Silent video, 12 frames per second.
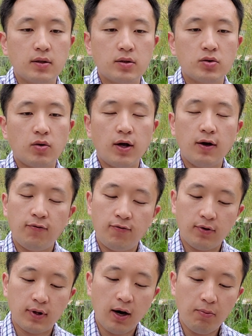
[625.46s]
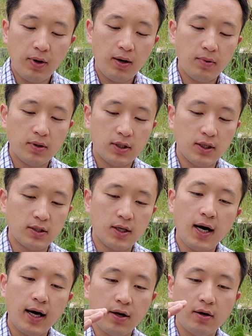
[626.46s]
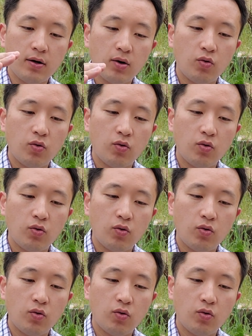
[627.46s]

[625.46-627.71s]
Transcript: So if the down payment is higher,